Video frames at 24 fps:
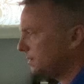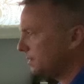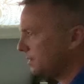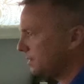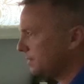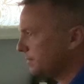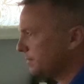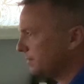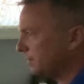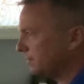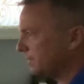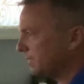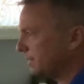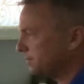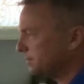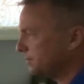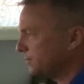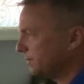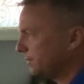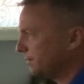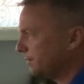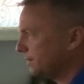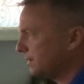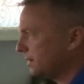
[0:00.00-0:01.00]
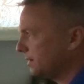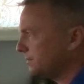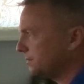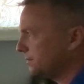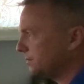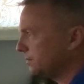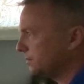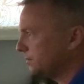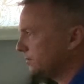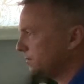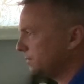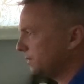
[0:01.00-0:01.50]
I'm at flaps 25,
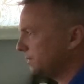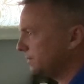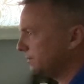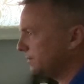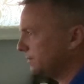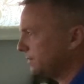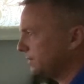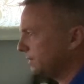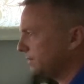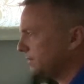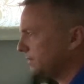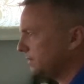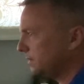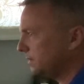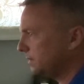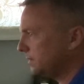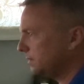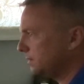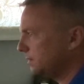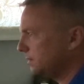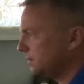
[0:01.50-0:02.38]
so pitching for 70.